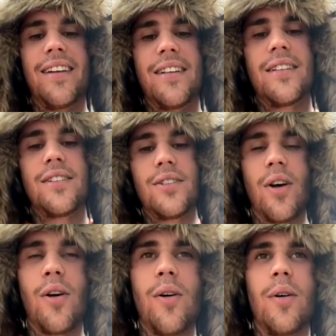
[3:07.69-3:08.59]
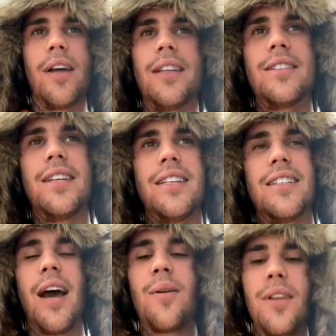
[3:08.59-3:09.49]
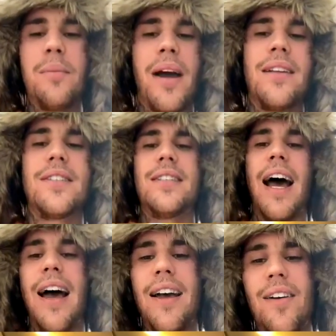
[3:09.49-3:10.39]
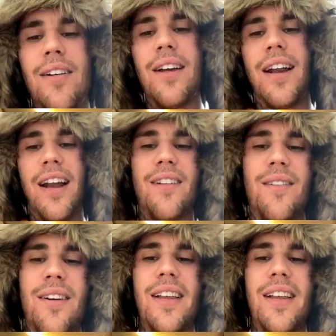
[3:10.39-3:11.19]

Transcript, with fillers: So it's it's not really my style, and I don't really